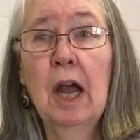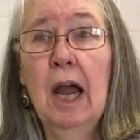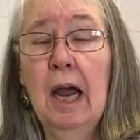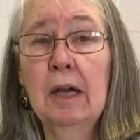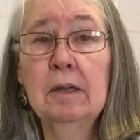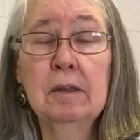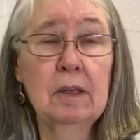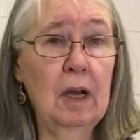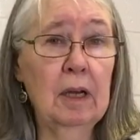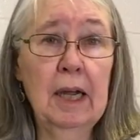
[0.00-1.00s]
And
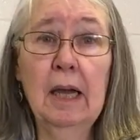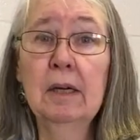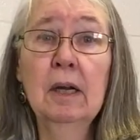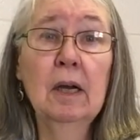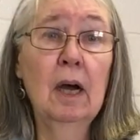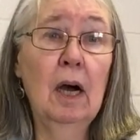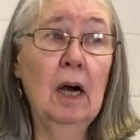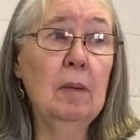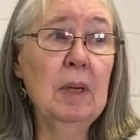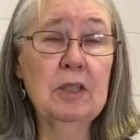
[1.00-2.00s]
again,
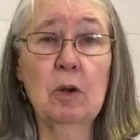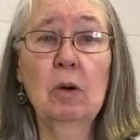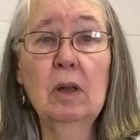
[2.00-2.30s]
it's going